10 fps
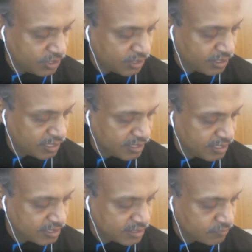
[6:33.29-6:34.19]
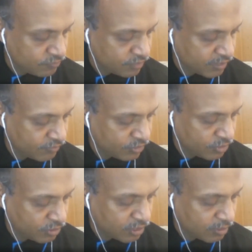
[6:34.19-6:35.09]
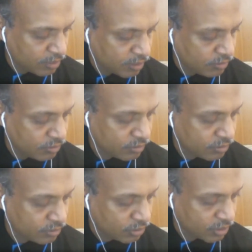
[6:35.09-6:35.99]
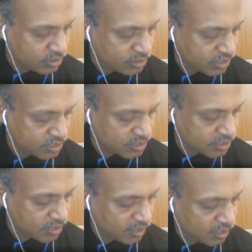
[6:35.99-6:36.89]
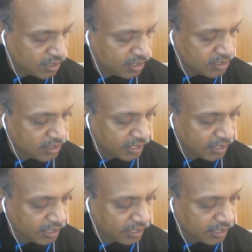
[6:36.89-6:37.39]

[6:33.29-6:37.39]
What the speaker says: the machine intelligence when we talk about not just